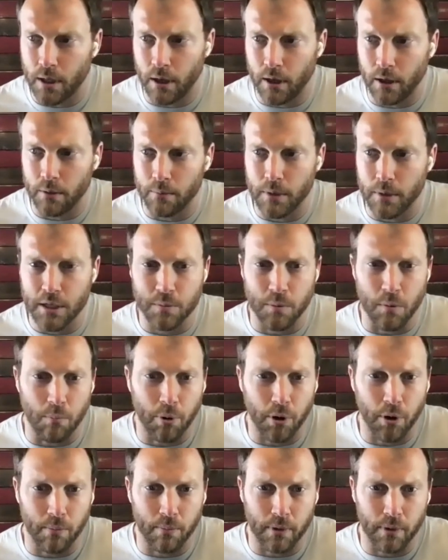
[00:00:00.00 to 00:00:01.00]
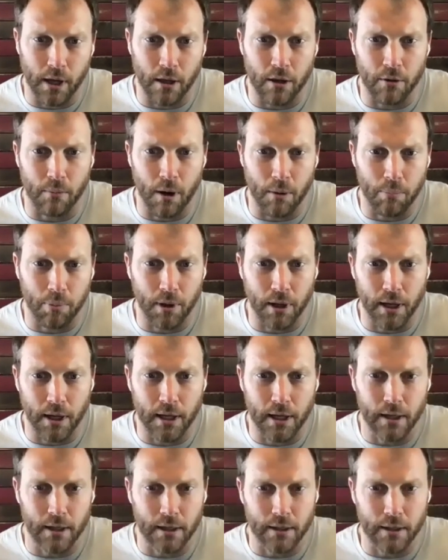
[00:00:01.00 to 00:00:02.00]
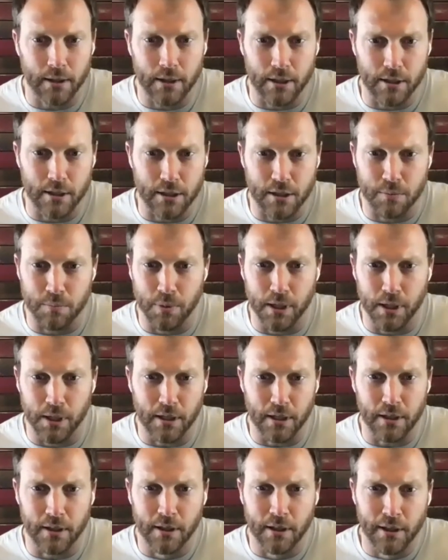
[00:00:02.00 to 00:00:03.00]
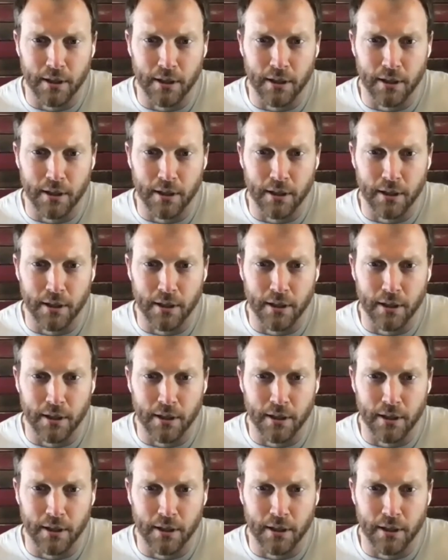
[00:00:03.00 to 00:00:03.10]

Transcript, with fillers: Um, he's been putting together my plan and and just being